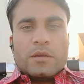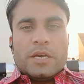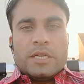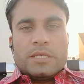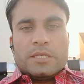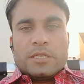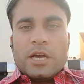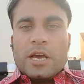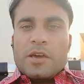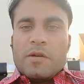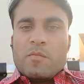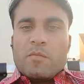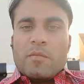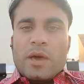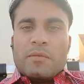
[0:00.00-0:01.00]
and
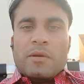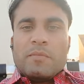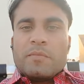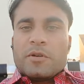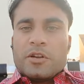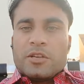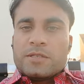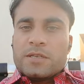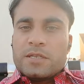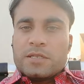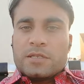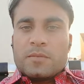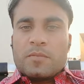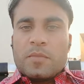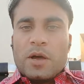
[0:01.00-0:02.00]
time may be
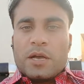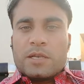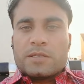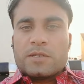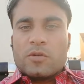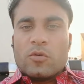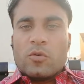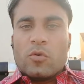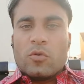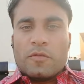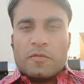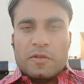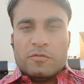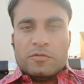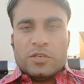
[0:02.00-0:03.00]
present, past or
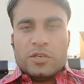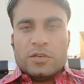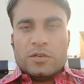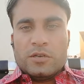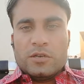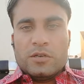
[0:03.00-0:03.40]
future.